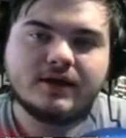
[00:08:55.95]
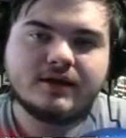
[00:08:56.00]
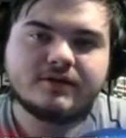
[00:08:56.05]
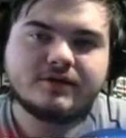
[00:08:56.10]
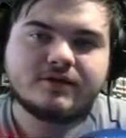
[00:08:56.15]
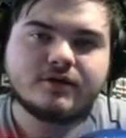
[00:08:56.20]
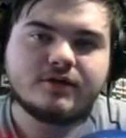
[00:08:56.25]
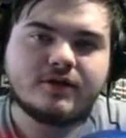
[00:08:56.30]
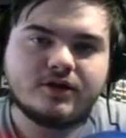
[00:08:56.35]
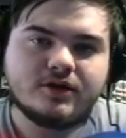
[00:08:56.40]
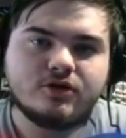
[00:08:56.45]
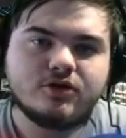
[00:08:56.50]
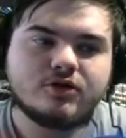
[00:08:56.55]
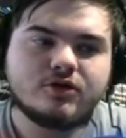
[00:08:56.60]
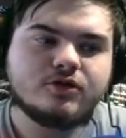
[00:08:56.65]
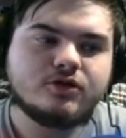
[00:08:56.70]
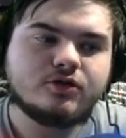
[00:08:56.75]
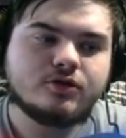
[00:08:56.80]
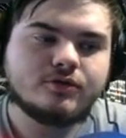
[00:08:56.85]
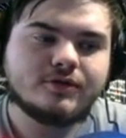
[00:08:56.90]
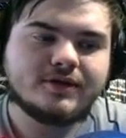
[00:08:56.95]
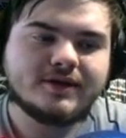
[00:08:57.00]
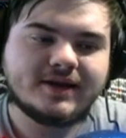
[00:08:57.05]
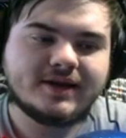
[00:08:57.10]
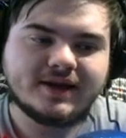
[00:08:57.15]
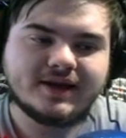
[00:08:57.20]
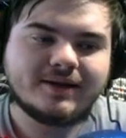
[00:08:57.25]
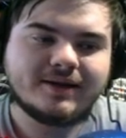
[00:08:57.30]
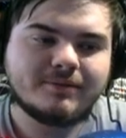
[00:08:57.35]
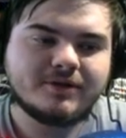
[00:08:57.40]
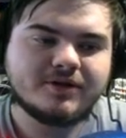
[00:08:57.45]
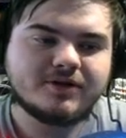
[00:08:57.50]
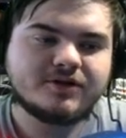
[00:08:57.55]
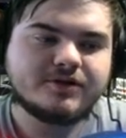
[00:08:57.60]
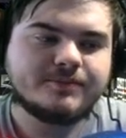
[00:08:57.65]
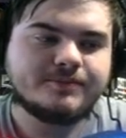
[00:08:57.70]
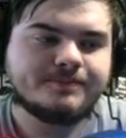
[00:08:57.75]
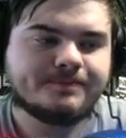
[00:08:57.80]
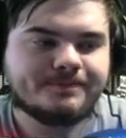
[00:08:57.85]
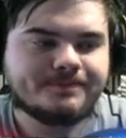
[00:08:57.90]
so that you can do the cam
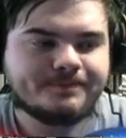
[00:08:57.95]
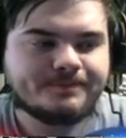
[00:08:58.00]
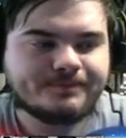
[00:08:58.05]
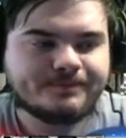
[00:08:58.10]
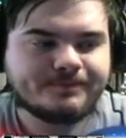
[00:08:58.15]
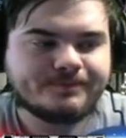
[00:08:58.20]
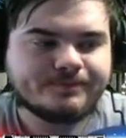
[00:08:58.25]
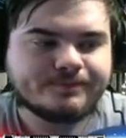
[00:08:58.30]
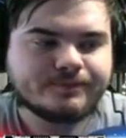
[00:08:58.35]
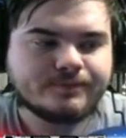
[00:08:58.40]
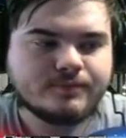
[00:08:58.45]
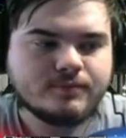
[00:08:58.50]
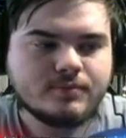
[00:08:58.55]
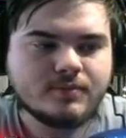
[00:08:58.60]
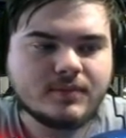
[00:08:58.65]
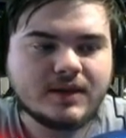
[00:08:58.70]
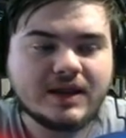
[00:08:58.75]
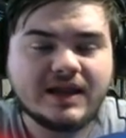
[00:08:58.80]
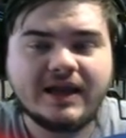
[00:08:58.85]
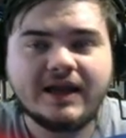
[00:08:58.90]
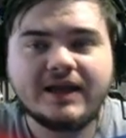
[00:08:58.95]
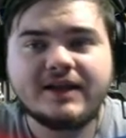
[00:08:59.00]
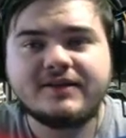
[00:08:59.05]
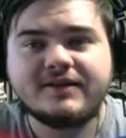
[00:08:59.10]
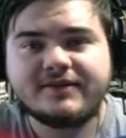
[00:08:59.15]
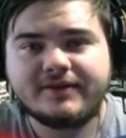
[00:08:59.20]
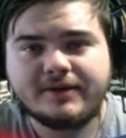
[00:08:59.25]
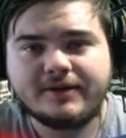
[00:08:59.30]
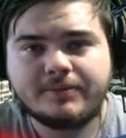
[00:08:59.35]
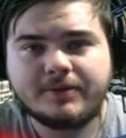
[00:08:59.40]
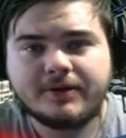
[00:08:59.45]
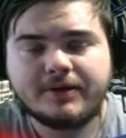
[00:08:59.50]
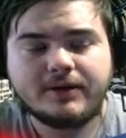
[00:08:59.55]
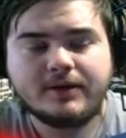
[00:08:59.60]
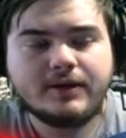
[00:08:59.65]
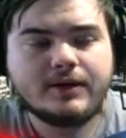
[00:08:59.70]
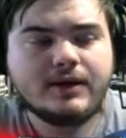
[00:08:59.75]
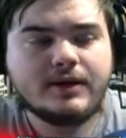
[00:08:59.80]
mission and CPIT.